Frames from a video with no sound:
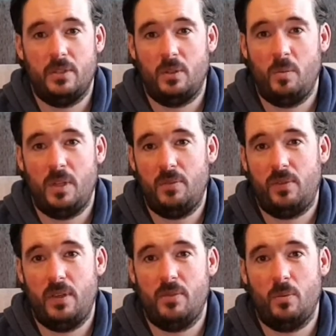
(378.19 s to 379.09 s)
So it could be like
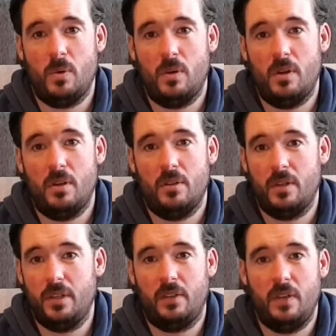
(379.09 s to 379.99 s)
flavoured water or an
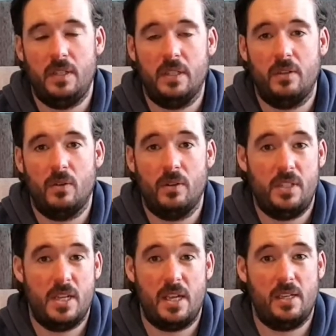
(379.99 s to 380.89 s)
ingredient or
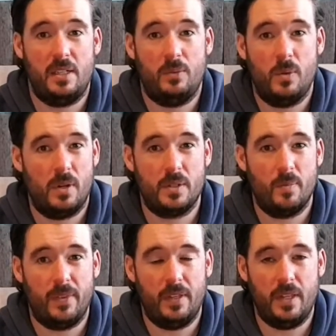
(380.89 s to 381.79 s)
deionised water,
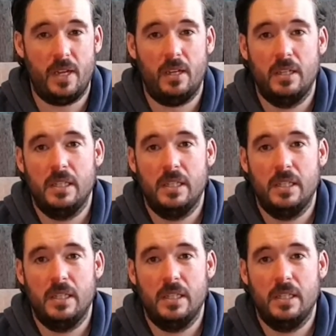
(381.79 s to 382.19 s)
something like that.